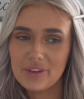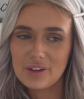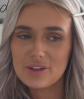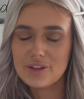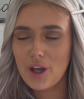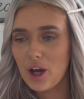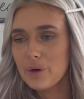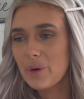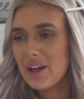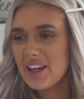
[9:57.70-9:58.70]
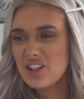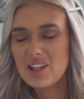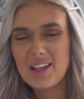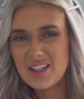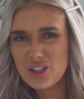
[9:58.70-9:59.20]
So he just
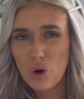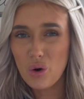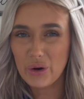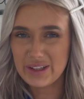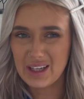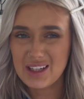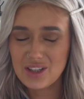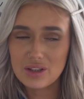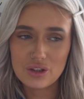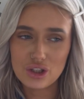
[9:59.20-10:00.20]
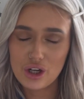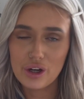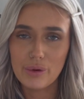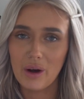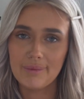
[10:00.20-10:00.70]
has his toys and he doesn't
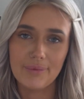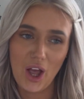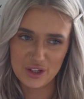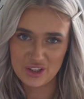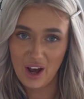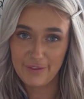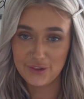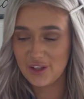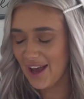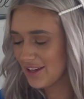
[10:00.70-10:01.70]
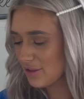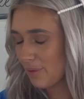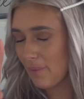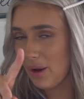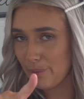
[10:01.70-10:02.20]
chew our stuff. So that is
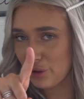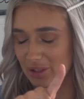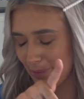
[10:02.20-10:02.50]
a Brucey